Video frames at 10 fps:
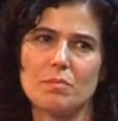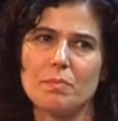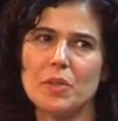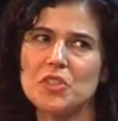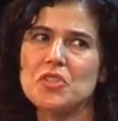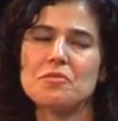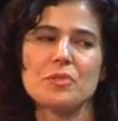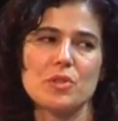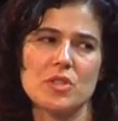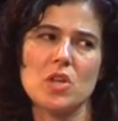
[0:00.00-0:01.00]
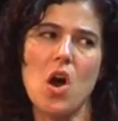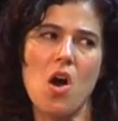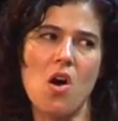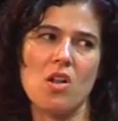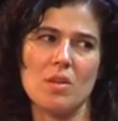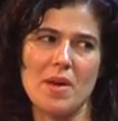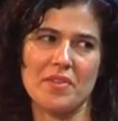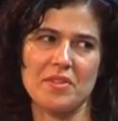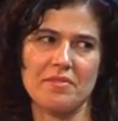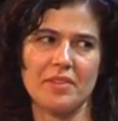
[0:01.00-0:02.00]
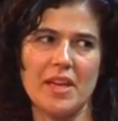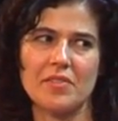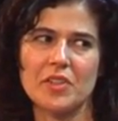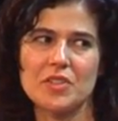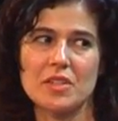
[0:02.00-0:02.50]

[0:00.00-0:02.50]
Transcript: Persian food is all about the flavors.